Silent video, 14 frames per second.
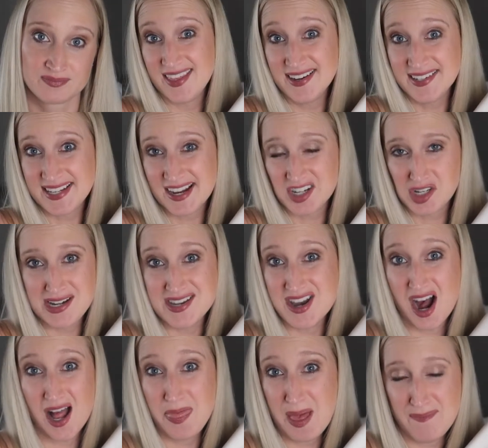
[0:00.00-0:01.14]
There's actually
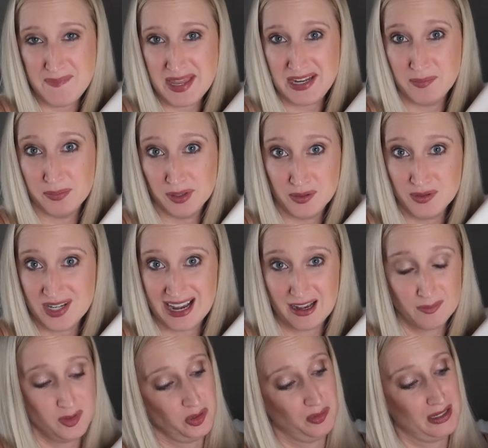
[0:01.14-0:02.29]
not that many blue
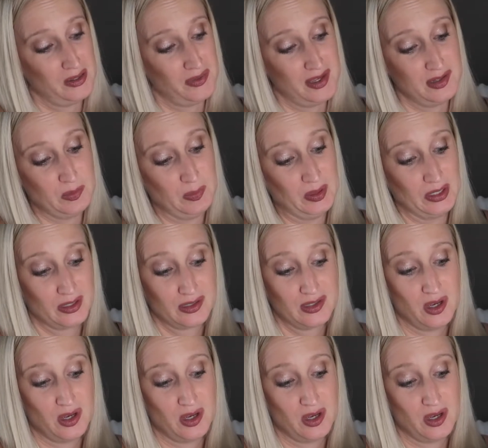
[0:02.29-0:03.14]
tabs throughout this book,